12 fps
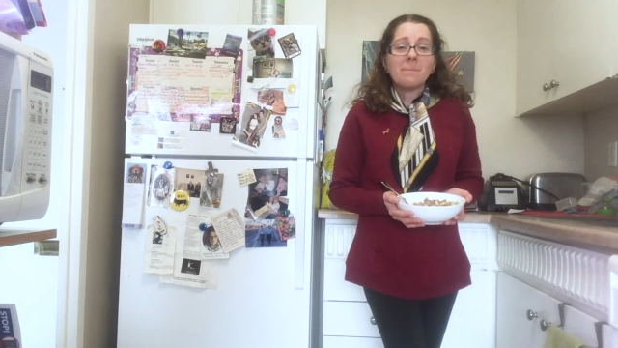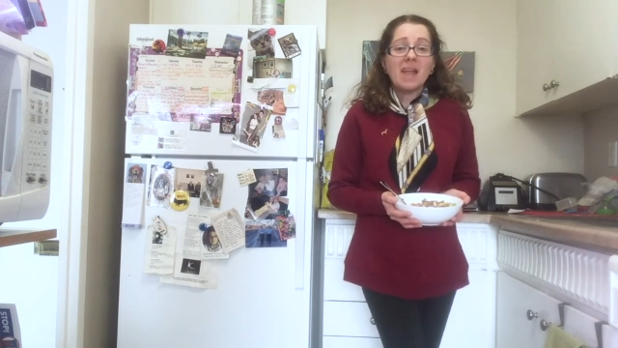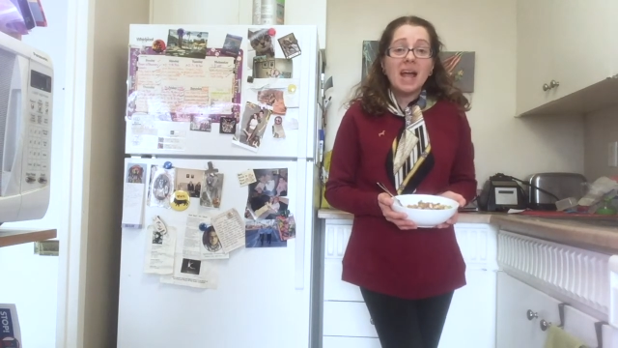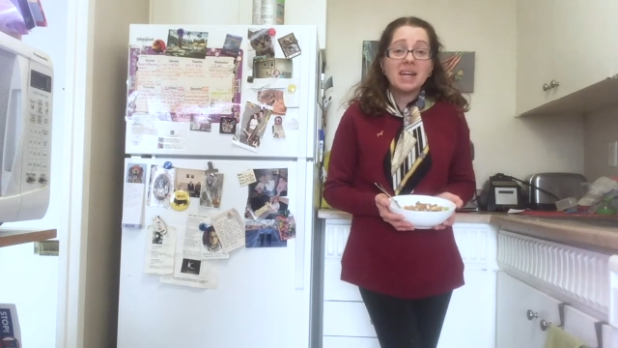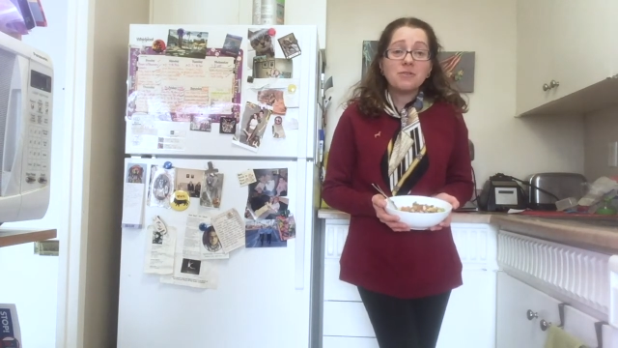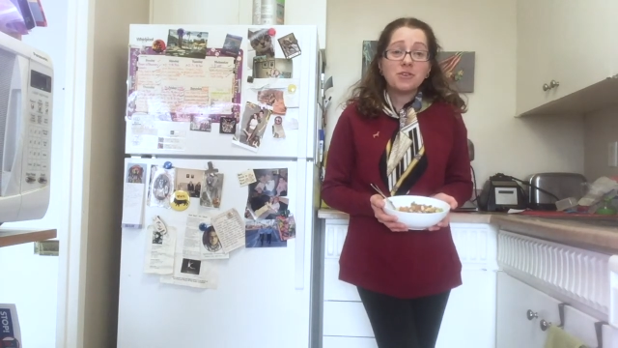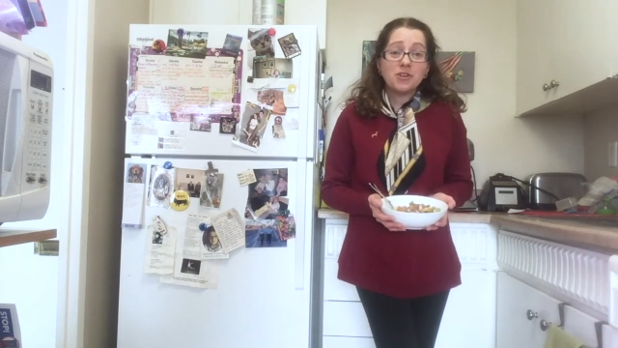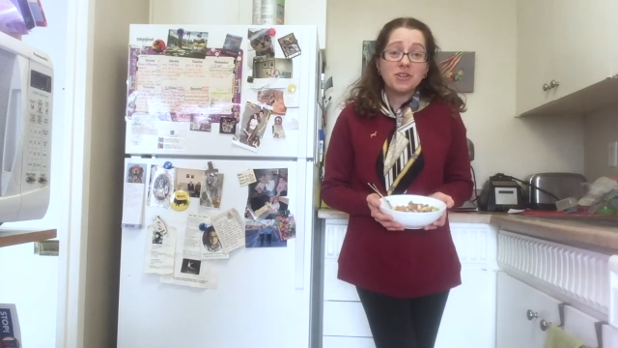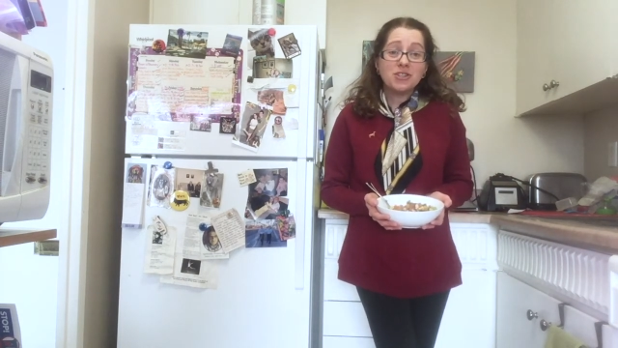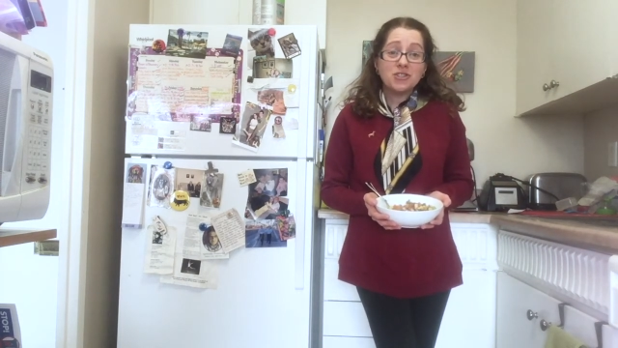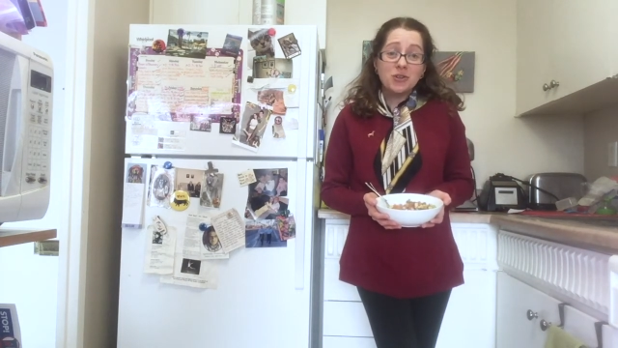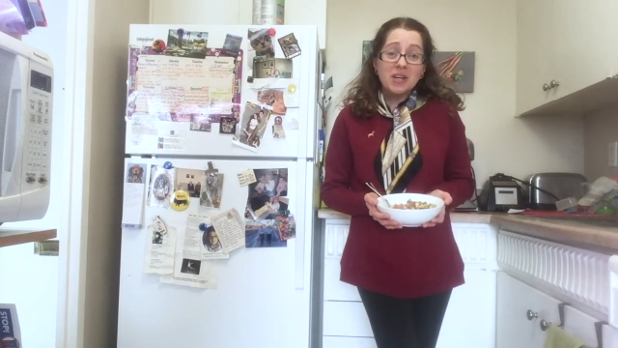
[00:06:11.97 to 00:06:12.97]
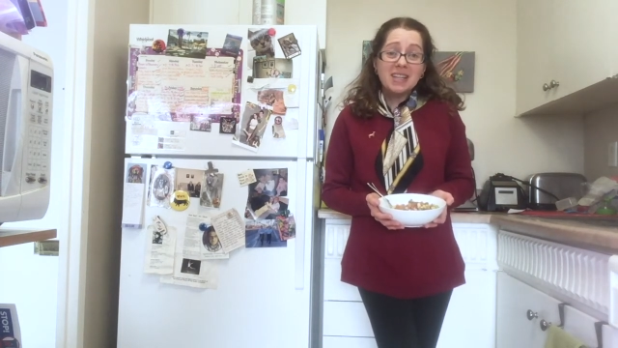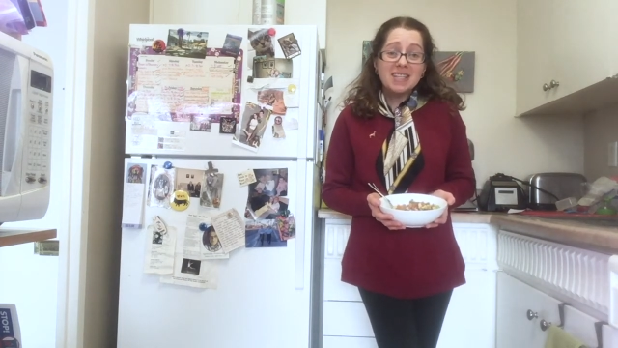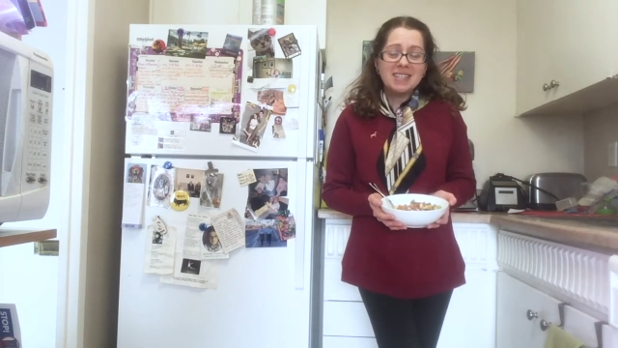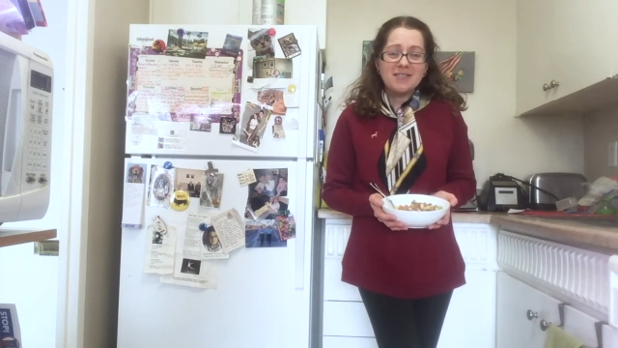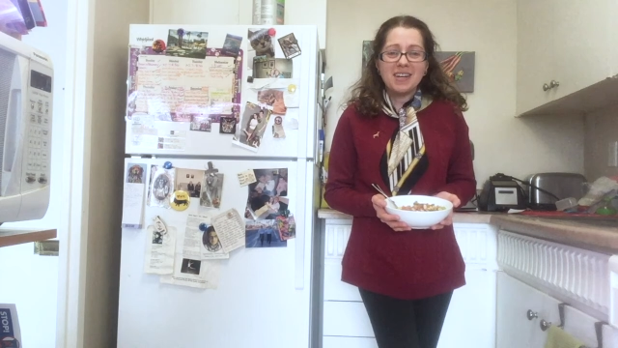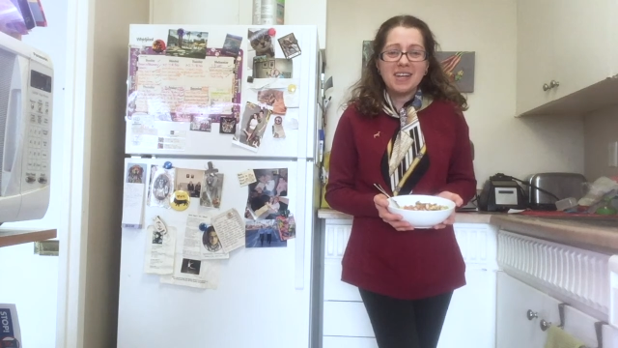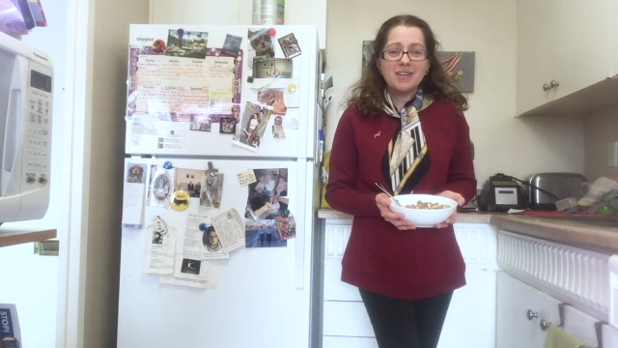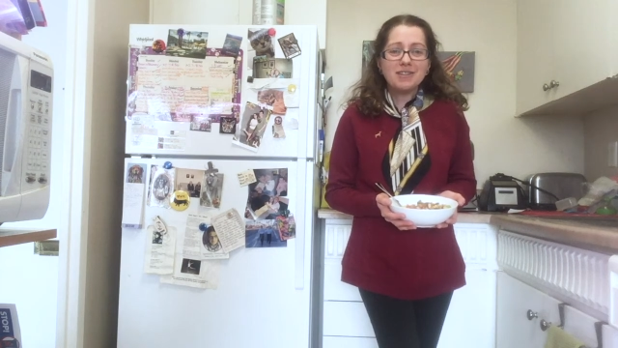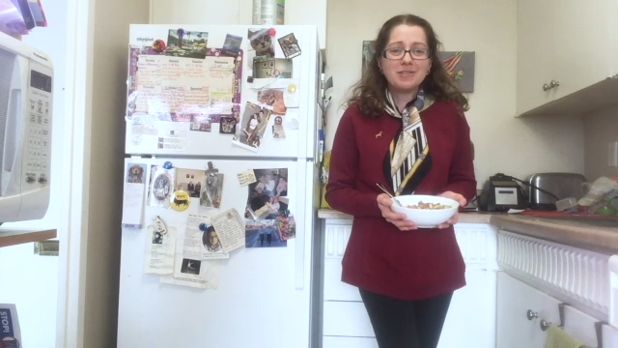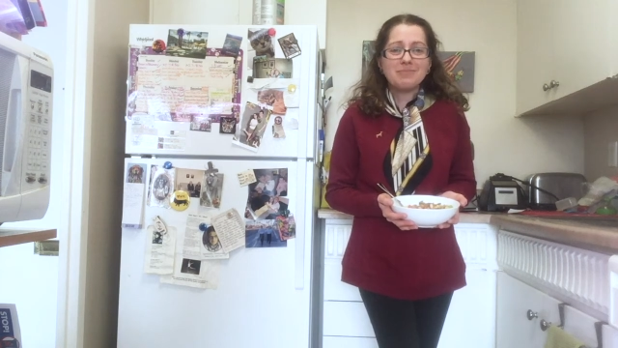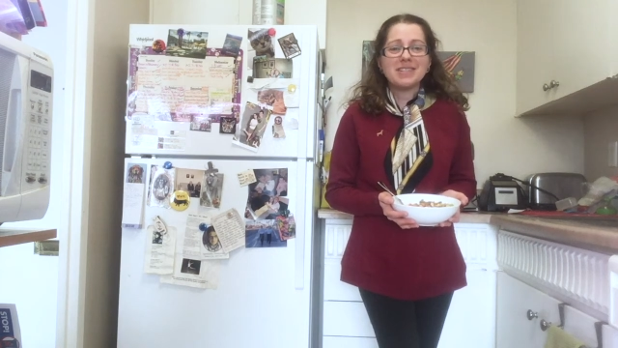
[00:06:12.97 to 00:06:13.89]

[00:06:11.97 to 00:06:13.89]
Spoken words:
And if you're enjoying these videos,